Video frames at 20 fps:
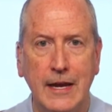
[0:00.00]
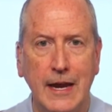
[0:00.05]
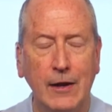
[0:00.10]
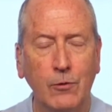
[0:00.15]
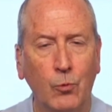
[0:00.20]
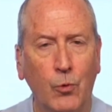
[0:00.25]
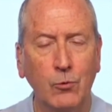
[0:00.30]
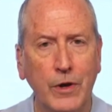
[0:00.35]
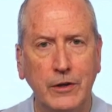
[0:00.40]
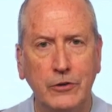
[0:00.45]

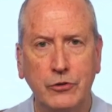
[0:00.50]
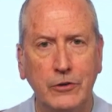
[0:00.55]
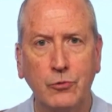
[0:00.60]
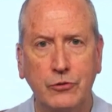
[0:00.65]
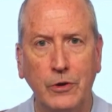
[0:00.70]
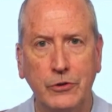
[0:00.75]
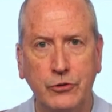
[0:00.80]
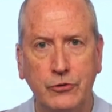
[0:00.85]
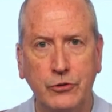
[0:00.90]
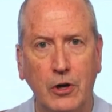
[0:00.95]
And
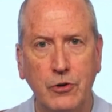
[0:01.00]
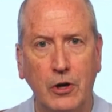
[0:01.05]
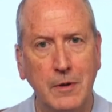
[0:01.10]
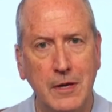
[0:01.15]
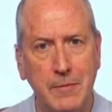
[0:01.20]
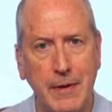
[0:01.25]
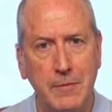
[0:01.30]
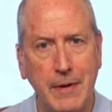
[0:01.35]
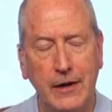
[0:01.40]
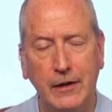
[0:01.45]
what struck
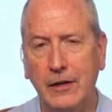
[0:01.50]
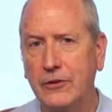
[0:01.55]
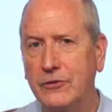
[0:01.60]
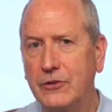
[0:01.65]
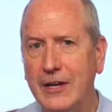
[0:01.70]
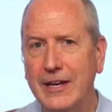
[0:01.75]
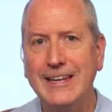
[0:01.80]
me about it is